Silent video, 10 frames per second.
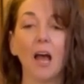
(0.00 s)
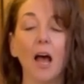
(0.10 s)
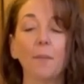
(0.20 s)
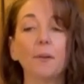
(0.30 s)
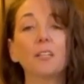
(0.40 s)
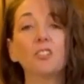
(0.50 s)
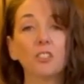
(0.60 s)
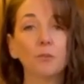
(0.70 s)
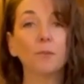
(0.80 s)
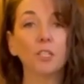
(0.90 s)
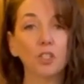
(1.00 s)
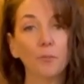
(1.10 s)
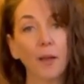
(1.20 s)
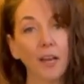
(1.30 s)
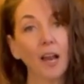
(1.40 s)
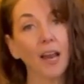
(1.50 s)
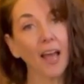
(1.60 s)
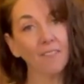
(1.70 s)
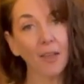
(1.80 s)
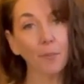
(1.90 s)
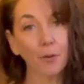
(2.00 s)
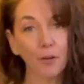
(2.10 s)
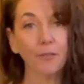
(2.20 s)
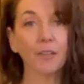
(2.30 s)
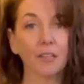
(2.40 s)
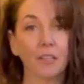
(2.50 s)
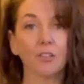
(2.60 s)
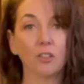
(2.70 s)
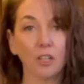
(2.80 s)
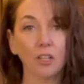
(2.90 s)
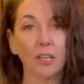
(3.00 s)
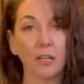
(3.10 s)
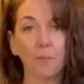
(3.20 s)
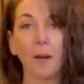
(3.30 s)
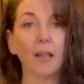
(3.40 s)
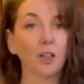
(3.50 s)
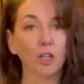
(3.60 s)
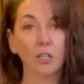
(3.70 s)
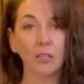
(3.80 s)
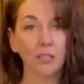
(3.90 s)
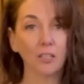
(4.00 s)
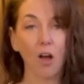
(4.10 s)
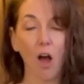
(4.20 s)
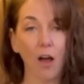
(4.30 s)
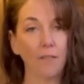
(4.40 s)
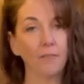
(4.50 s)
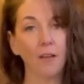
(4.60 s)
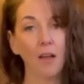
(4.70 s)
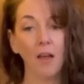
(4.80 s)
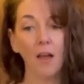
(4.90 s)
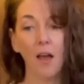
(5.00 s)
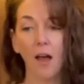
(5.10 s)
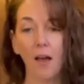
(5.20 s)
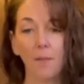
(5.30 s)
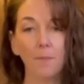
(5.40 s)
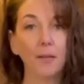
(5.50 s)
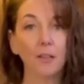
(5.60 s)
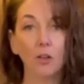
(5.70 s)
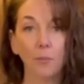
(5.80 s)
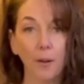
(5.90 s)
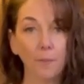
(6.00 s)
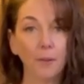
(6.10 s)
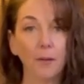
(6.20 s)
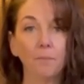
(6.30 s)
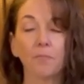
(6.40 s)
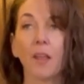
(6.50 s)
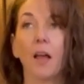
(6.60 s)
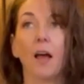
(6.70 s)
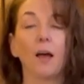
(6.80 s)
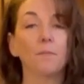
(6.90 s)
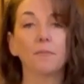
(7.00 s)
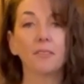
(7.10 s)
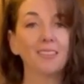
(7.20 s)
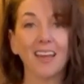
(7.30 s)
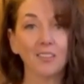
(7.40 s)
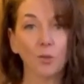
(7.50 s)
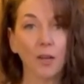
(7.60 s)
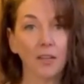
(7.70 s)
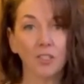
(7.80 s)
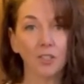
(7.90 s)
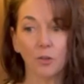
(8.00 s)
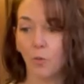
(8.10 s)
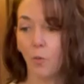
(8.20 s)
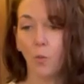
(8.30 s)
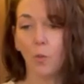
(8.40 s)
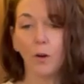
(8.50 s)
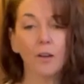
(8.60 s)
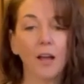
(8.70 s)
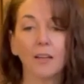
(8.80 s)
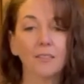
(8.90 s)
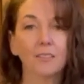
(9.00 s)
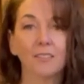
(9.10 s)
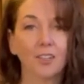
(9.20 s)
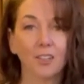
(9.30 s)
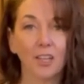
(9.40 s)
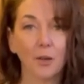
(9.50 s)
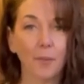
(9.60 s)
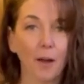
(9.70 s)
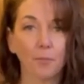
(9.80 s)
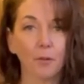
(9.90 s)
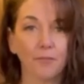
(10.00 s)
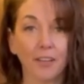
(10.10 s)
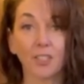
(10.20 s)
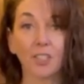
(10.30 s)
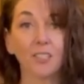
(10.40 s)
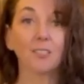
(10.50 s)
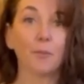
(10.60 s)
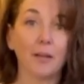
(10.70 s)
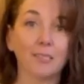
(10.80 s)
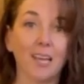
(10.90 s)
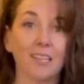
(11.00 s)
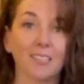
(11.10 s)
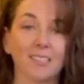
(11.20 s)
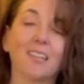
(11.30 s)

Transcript: Um, it just means you may not have that perfect little cookie. It might look a little off, um, be a little bumpy, um, that's okay too. We're not necessarily about perfection, it's about taste.